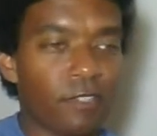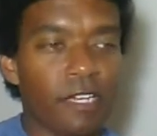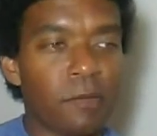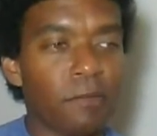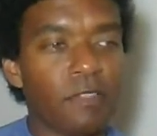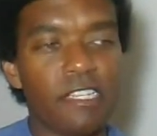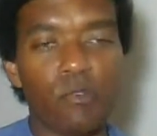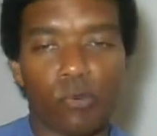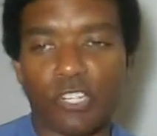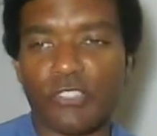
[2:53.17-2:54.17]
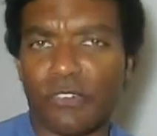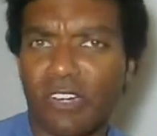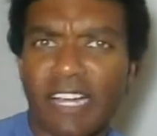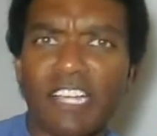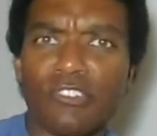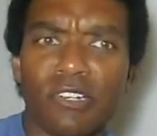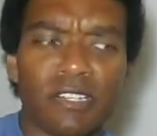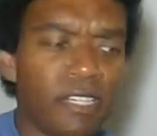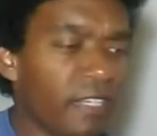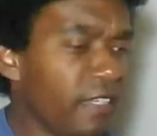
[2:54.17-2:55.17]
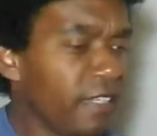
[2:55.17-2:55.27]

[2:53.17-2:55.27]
of them, he works for Hydra,